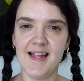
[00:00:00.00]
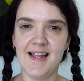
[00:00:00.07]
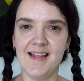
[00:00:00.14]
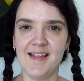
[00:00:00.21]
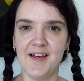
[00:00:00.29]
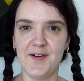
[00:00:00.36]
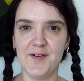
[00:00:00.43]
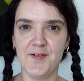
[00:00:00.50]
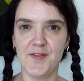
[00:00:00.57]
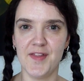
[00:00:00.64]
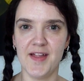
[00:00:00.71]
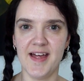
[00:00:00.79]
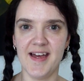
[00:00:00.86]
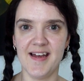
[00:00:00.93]
Hello
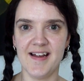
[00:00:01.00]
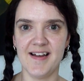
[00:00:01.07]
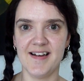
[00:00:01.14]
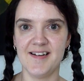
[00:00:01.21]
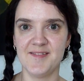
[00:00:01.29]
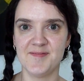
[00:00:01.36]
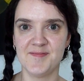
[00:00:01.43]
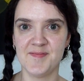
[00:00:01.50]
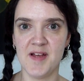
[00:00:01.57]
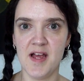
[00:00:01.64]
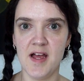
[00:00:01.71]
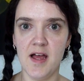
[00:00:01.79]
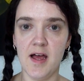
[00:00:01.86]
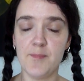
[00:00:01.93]
there.
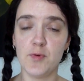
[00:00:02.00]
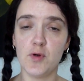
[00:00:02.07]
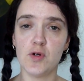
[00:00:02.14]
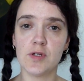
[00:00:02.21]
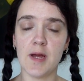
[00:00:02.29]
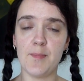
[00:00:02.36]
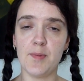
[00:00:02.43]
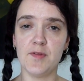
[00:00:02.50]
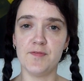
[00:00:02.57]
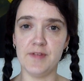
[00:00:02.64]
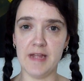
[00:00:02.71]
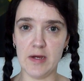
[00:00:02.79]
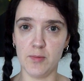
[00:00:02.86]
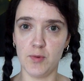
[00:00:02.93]
I bought a couple of
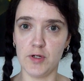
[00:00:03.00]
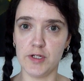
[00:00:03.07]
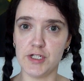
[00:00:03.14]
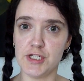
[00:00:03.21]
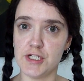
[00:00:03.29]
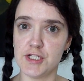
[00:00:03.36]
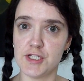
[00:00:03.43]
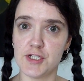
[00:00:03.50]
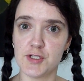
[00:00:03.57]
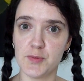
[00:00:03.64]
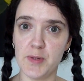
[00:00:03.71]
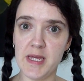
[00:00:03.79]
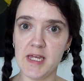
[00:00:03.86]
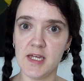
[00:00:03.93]
nail polishes this
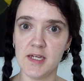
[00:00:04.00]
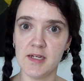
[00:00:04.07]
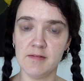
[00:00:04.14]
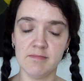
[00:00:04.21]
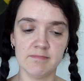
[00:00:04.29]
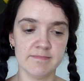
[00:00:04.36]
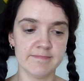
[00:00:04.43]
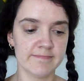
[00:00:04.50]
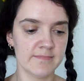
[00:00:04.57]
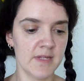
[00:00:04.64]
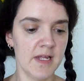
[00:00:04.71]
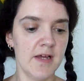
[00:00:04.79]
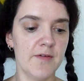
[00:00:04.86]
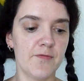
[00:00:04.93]
week
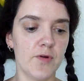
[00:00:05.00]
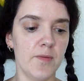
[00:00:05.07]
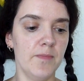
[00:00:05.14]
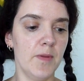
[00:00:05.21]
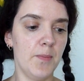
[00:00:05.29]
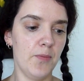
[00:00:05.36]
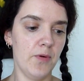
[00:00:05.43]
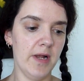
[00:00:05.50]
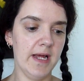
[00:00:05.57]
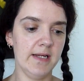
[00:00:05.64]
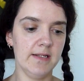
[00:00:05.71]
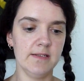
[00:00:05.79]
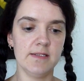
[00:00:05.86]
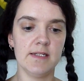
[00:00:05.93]
from the
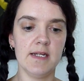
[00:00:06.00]
brand